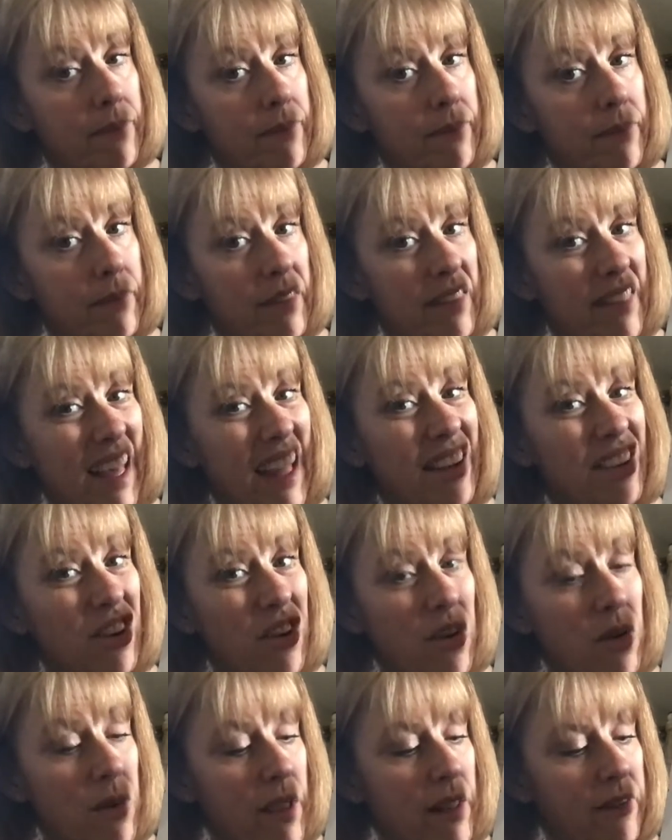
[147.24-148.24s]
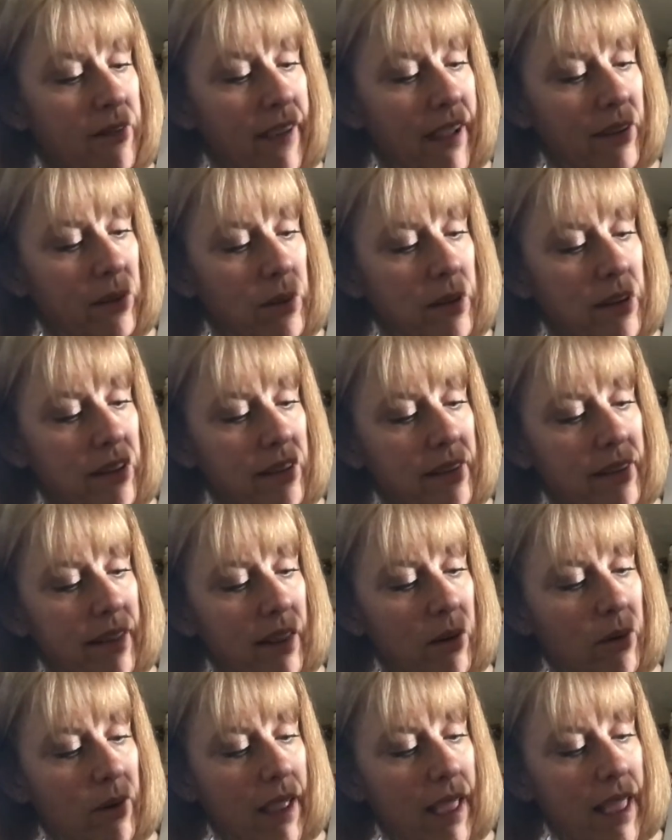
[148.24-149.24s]
It's that turnaround fact we just
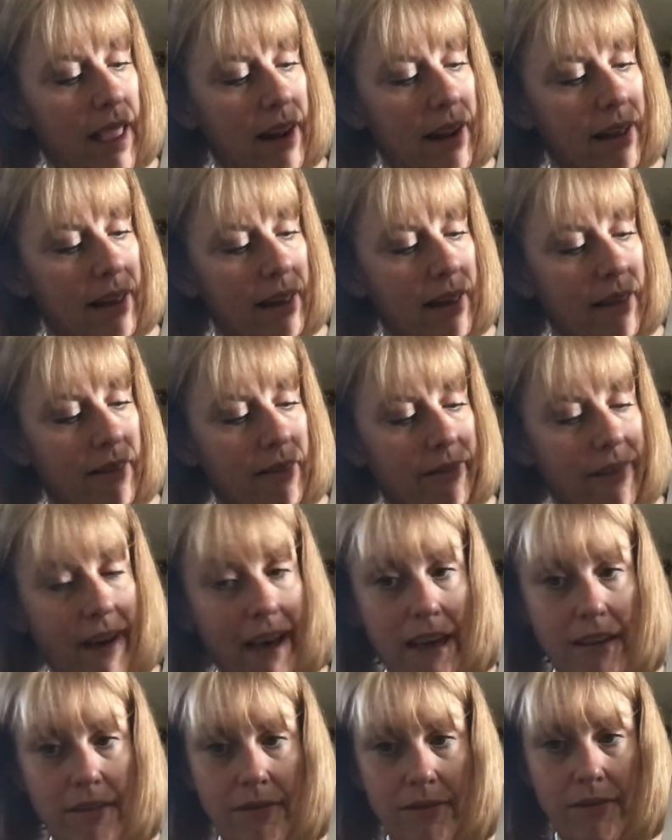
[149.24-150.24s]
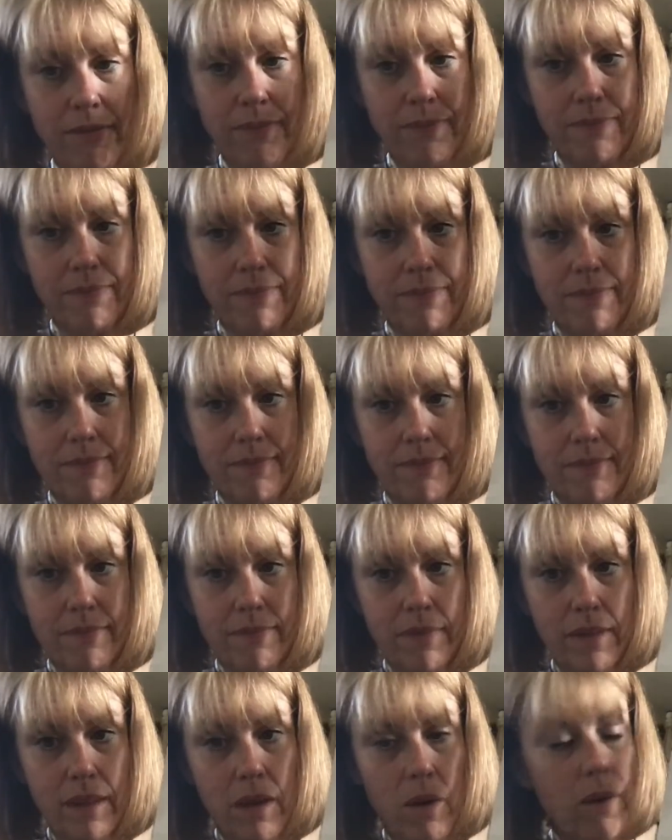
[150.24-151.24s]
did, right? 5,
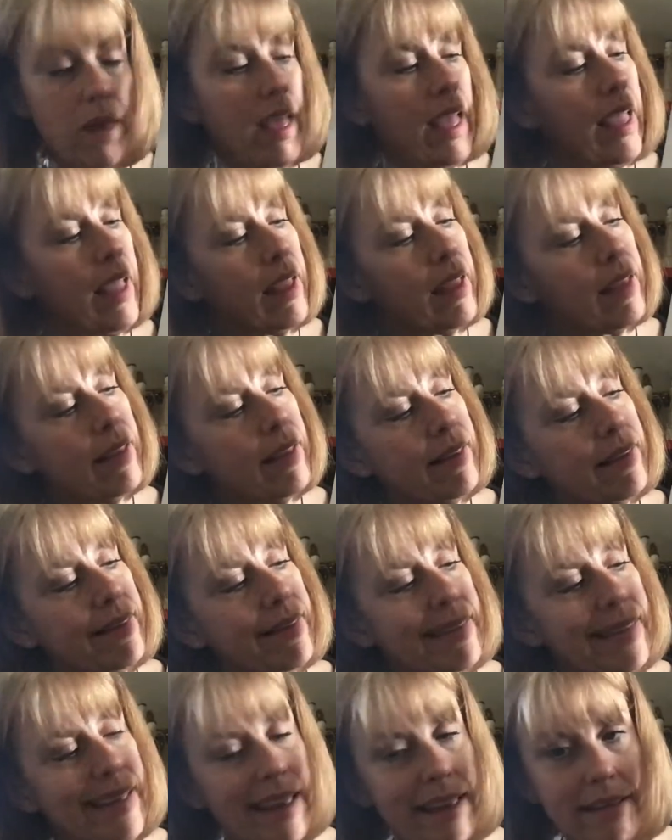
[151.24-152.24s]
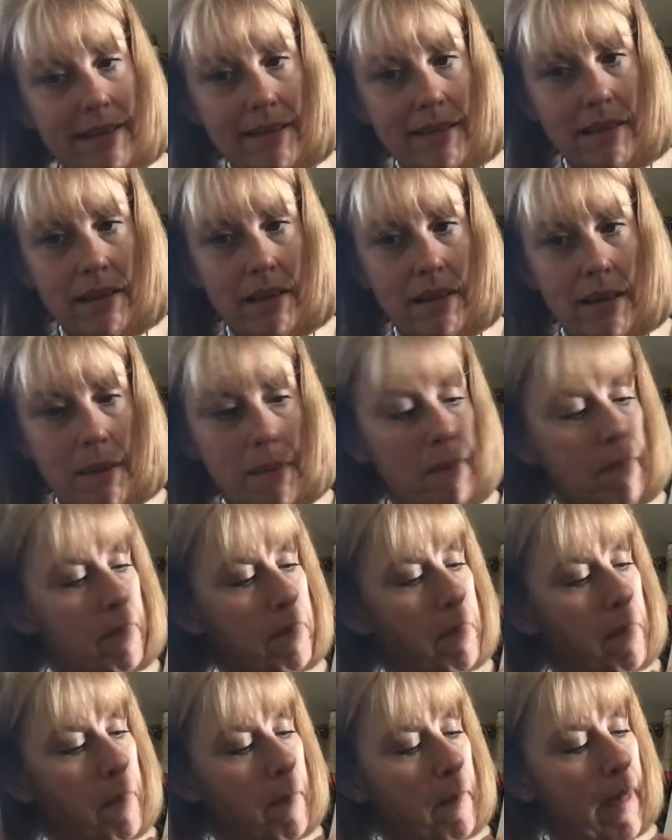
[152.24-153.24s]
okay? 6
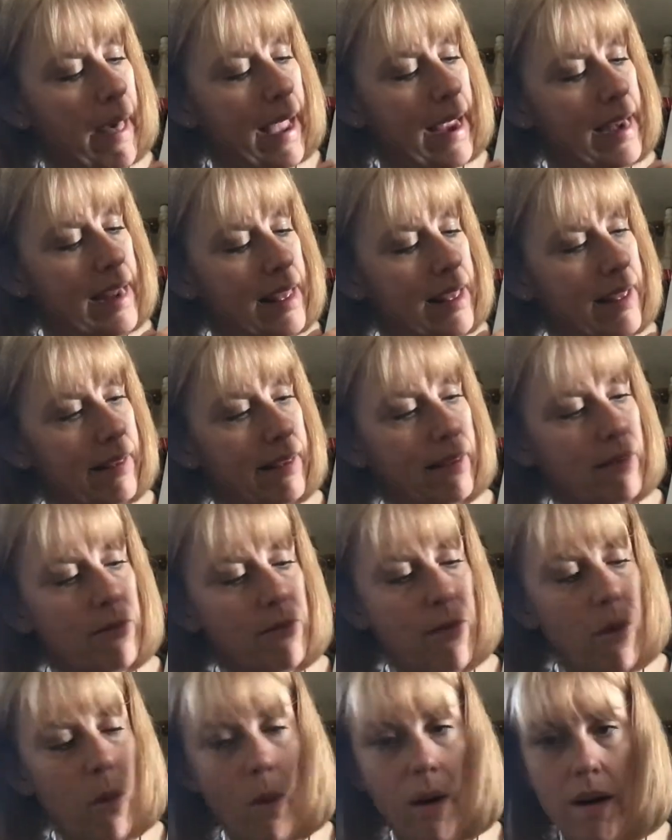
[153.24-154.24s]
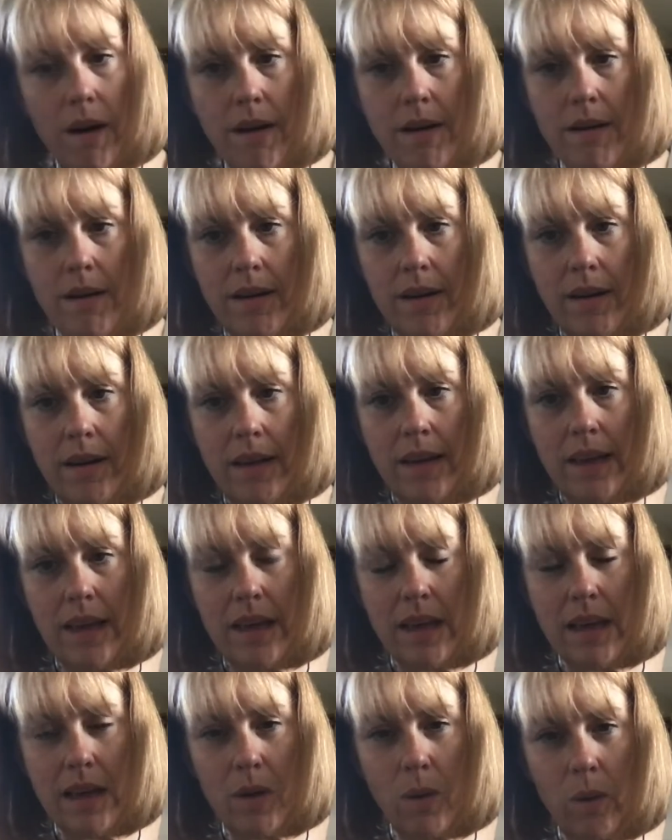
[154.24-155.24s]
minus 4
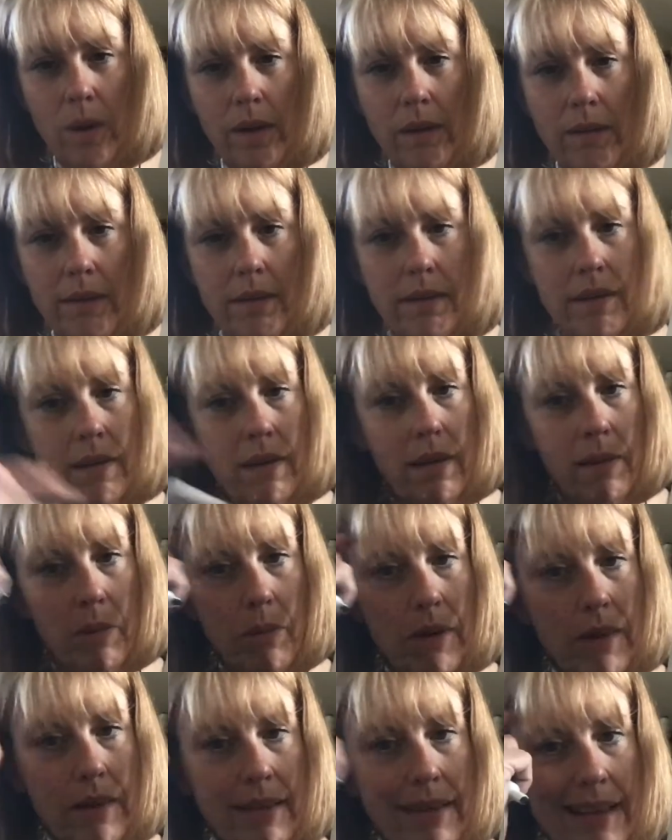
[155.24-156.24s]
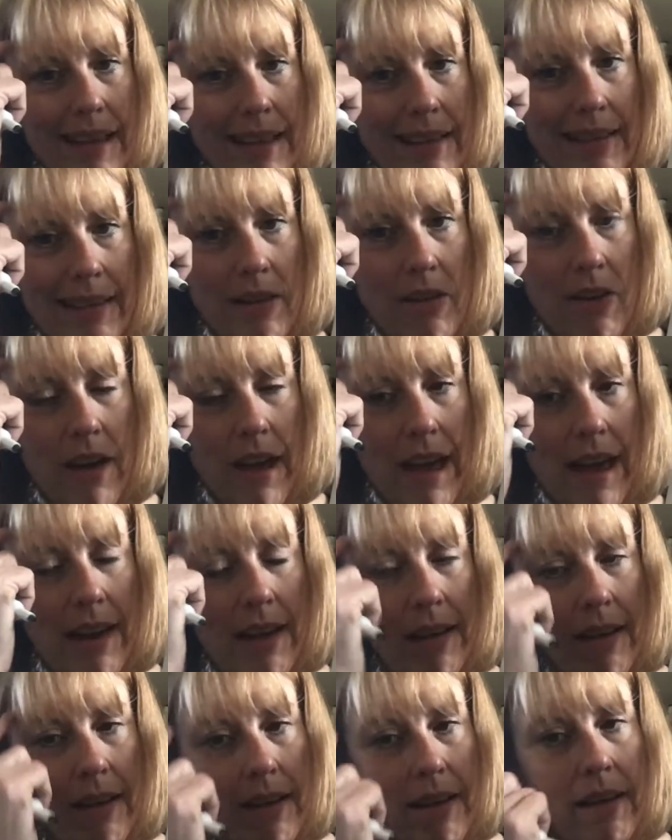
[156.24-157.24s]
equals, put 6 in your
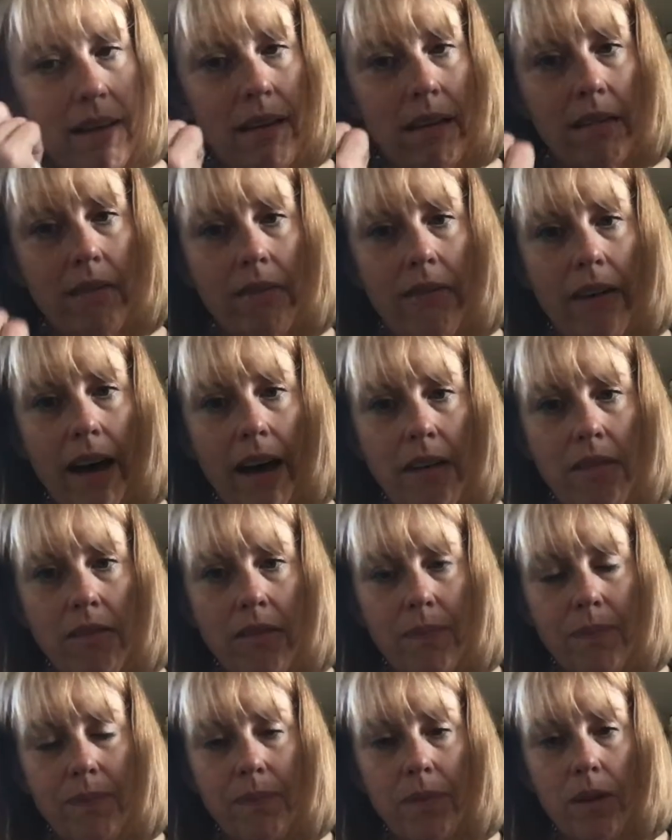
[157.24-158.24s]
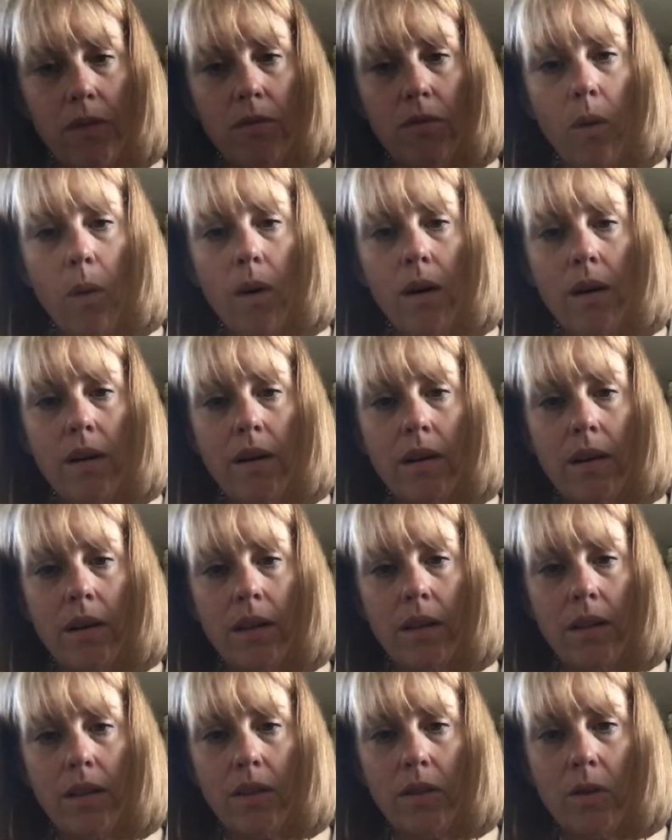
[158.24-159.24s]
head, 5, 4,
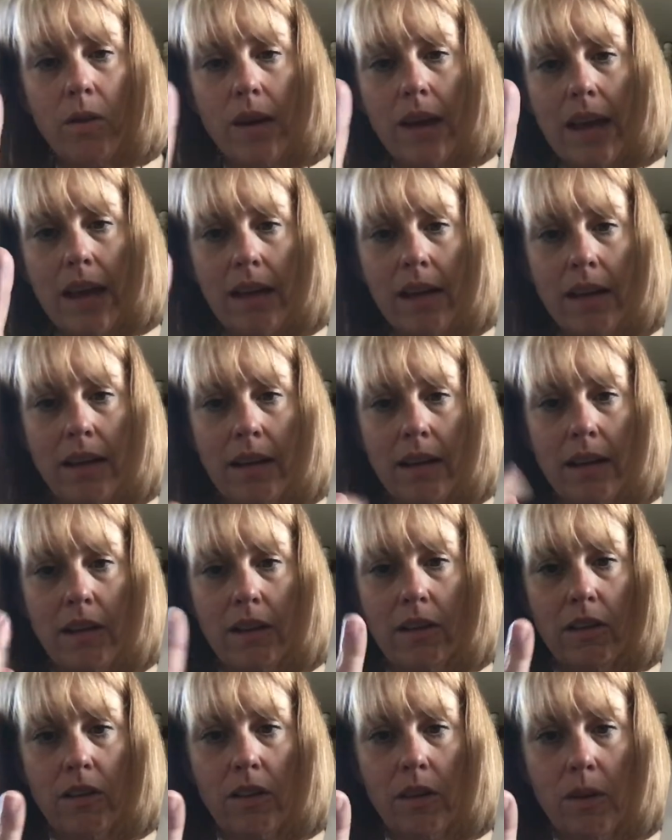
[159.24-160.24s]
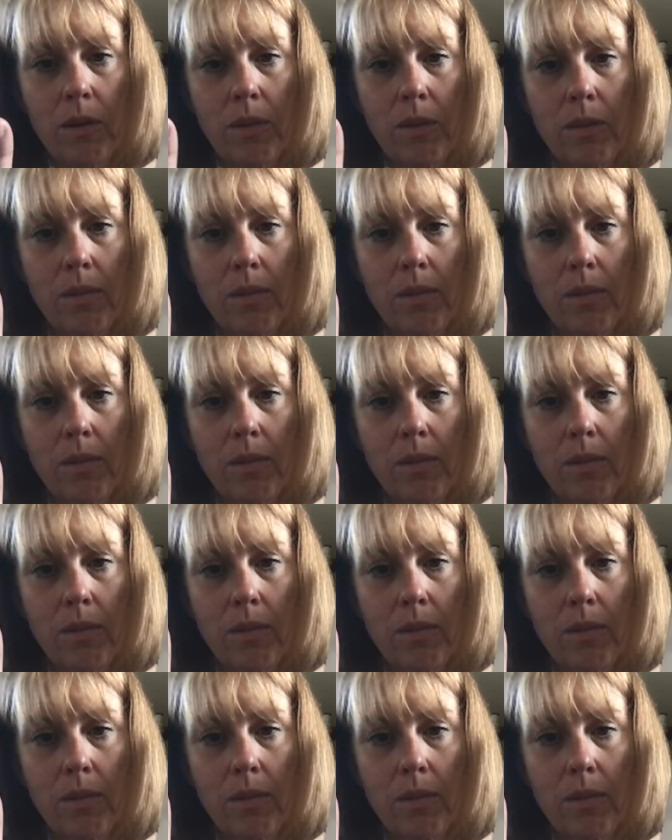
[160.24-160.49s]
3, 2.